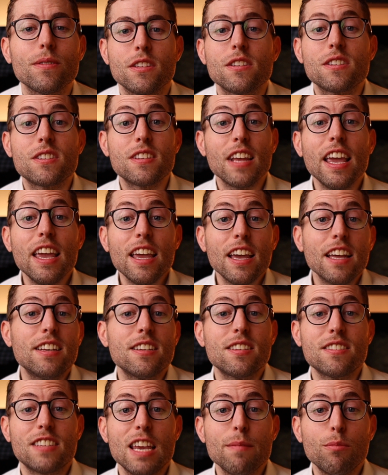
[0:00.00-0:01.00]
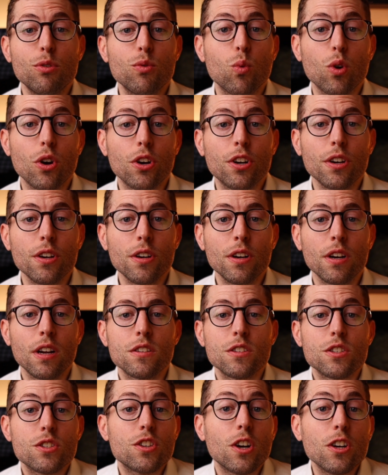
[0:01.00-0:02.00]
Say a disabled worker
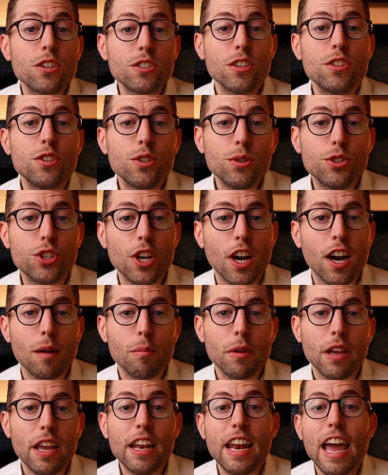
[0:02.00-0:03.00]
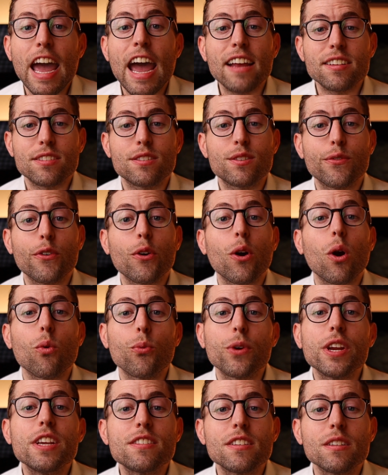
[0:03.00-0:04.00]
starts a new job and asks for a
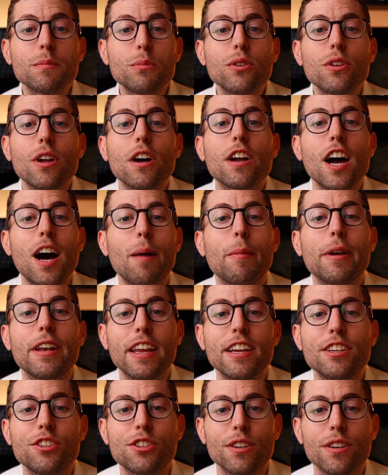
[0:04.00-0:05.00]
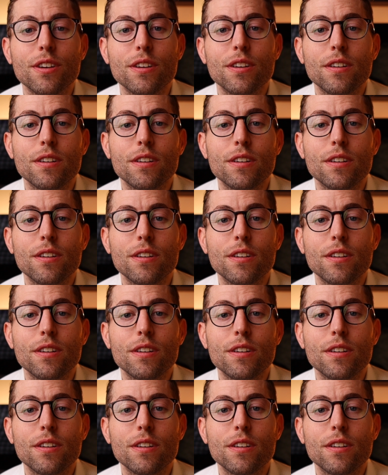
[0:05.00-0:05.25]
reasonable accommodation.